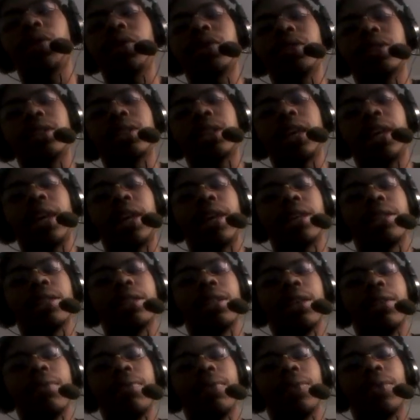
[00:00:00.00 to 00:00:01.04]
says
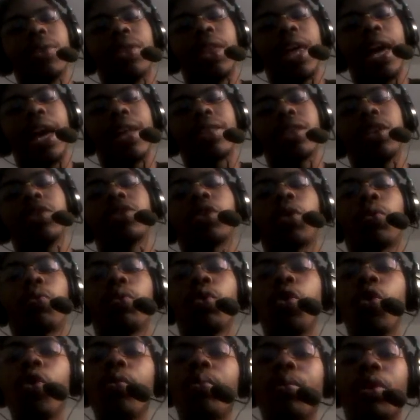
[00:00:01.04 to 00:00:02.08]
that there's a
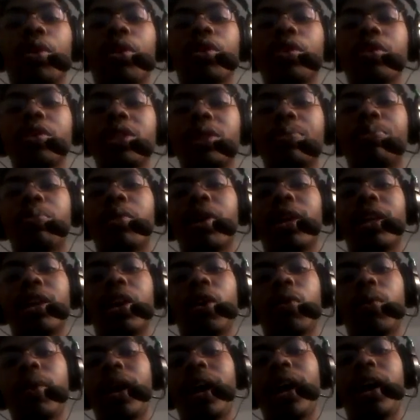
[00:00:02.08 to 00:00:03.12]
rumor spreading
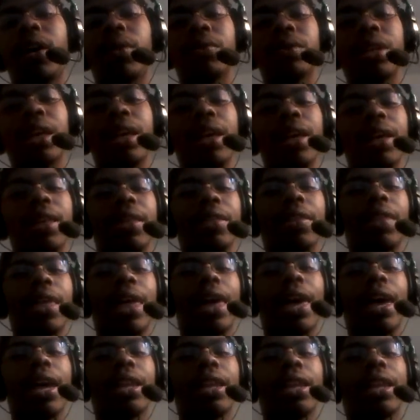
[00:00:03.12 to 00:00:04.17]
around
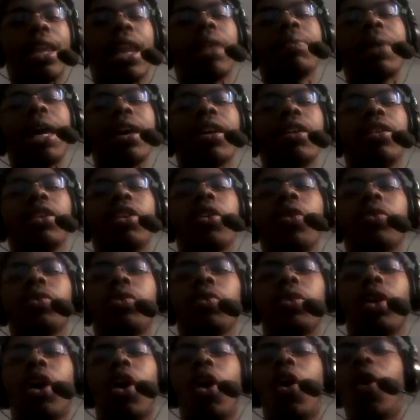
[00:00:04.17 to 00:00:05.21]
that, and I'm not going to go through
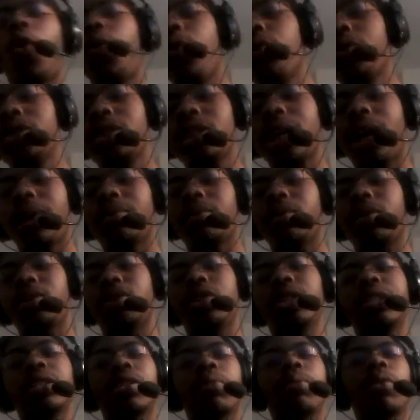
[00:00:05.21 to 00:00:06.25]
the whole chapter,
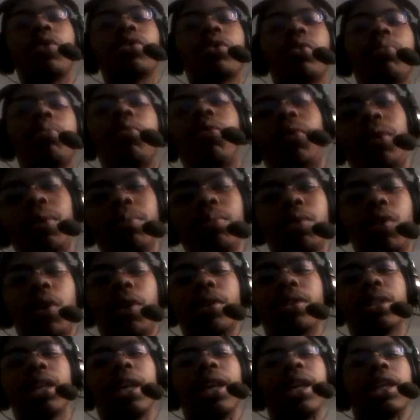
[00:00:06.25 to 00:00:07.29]
just the most important
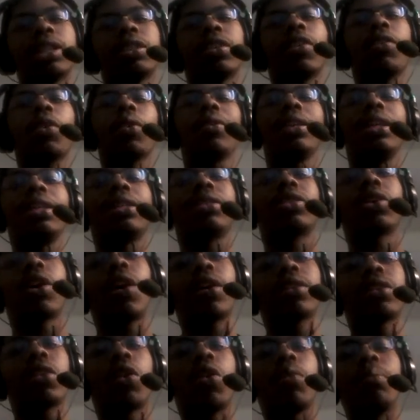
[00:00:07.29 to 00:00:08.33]
parts, because I've already
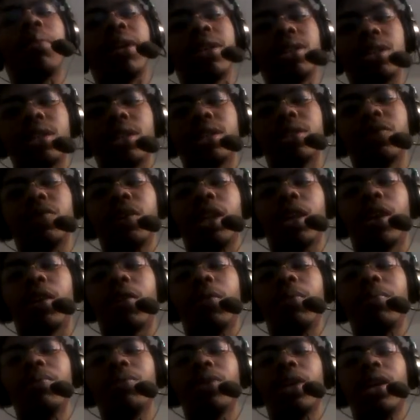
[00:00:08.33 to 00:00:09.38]
talked a whole bunch in this video.
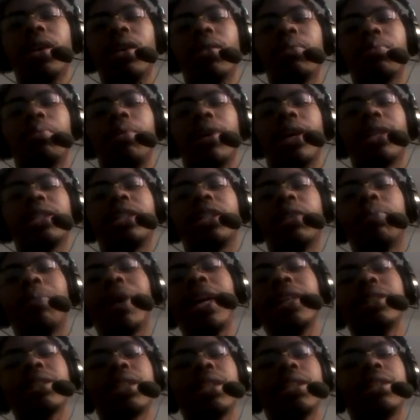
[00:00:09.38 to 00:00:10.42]
But she
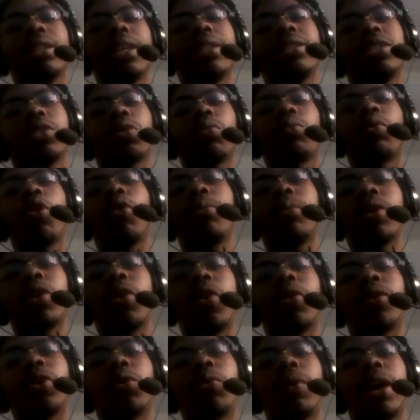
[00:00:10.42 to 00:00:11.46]
basically says there's a rumor
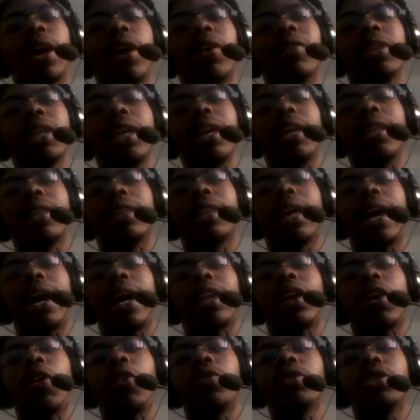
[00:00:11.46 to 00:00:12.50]
going around
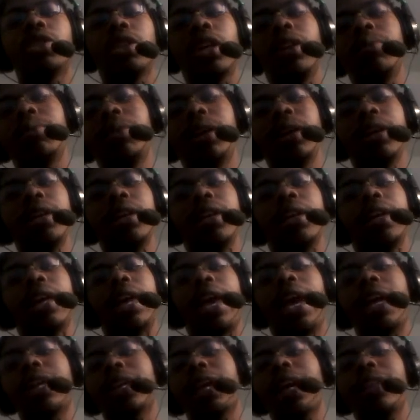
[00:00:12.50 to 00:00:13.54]
that Oshima,
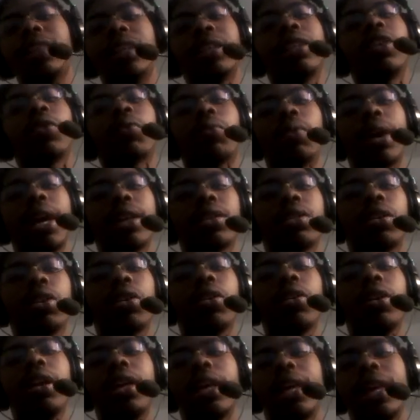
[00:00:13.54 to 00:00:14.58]
aka the director,
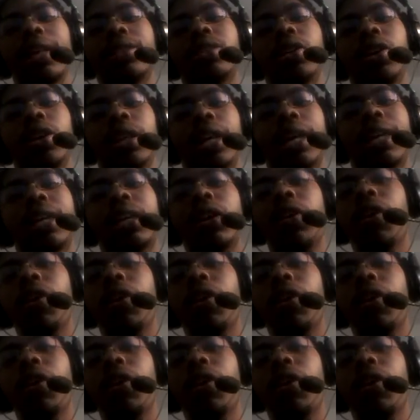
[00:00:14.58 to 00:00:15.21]
is going to kill